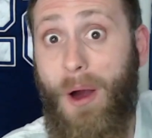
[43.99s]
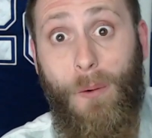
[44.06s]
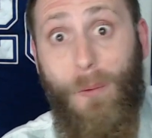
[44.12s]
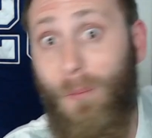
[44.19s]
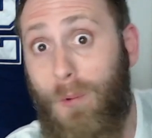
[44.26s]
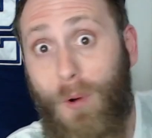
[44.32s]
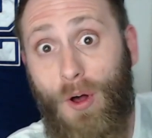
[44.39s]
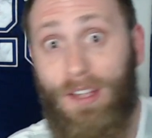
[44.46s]

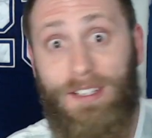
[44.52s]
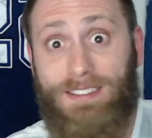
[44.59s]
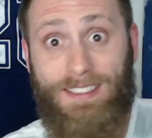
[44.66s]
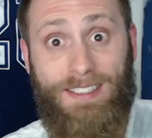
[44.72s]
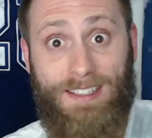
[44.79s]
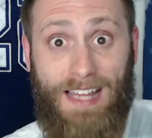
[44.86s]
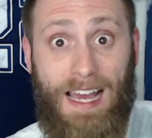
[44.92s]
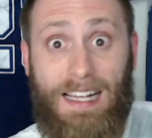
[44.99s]
Well,
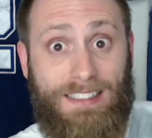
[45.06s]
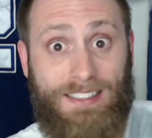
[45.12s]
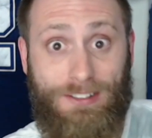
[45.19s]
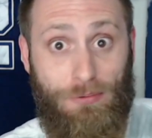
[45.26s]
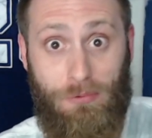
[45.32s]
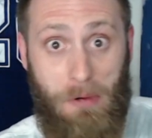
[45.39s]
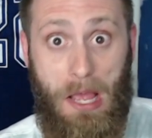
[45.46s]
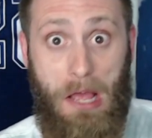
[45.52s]
isn't that
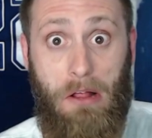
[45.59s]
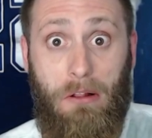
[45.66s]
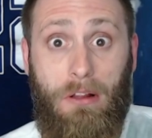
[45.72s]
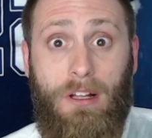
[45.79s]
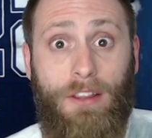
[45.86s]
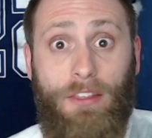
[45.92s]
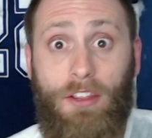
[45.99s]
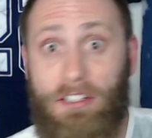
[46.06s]
swell?
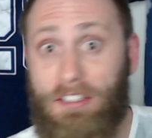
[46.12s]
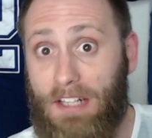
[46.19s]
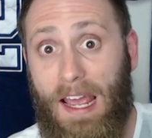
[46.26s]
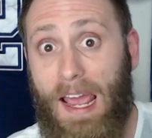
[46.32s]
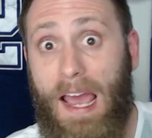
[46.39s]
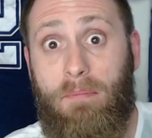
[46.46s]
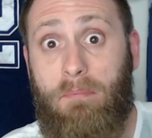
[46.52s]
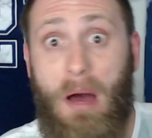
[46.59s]
They're gonna
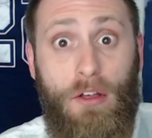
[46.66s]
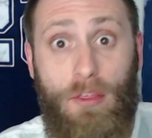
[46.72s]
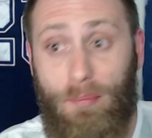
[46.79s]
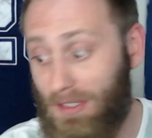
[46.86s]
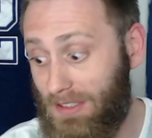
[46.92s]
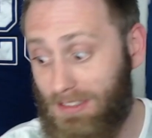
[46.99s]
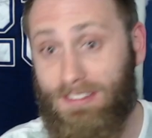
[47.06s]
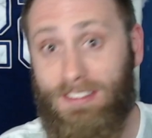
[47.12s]
add
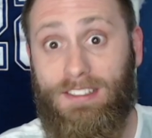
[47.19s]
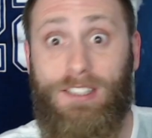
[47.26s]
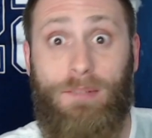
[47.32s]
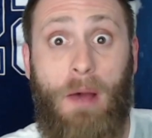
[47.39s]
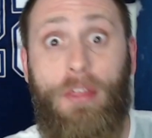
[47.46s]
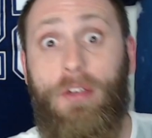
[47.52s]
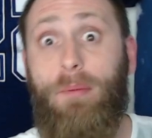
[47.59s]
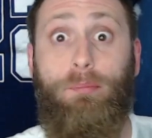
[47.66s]
mouthpieces and some
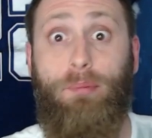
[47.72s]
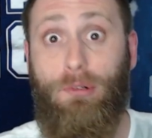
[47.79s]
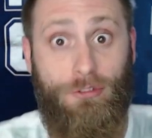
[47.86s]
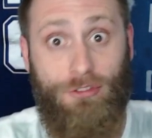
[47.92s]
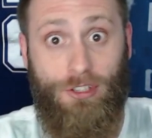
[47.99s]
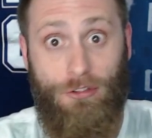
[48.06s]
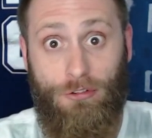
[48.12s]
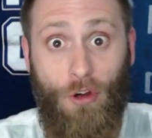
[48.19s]
other
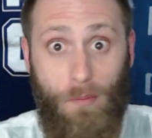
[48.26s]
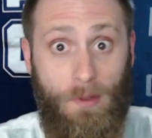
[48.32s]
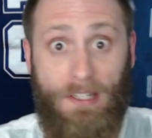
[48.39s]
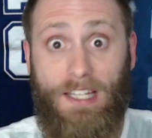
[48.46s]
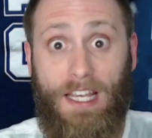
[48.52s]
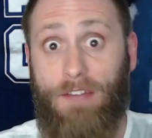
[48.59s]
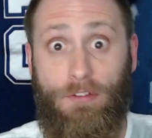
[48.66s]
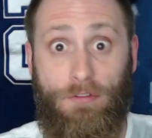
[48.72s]
bullshit nobody
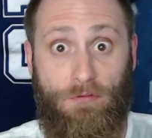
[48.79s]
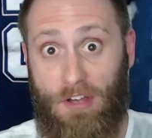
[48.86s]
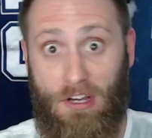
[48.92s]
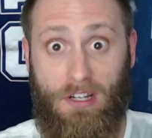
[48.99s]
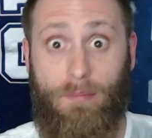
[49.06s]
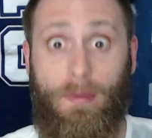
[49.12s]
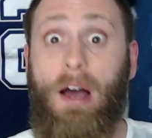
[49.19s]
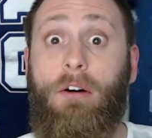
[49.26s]
gave a
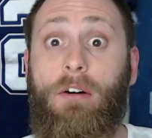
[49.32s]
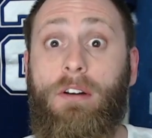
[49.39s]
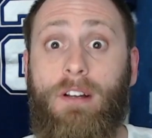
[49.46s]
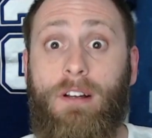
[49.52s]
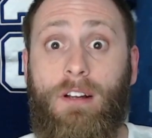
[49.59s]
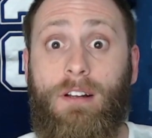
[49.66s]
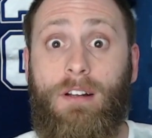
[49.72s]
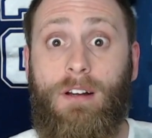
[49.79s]
fuck about.
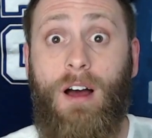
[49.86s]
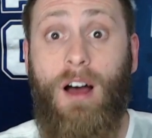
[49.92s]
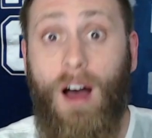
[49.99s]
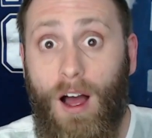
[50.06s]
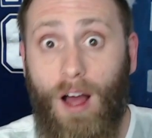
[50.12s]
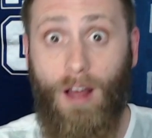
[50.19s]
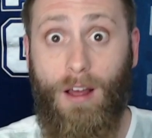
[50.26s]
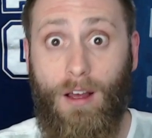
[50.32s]

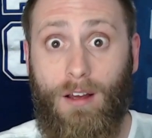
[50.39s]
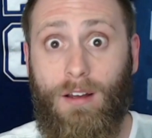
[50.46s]
Huh.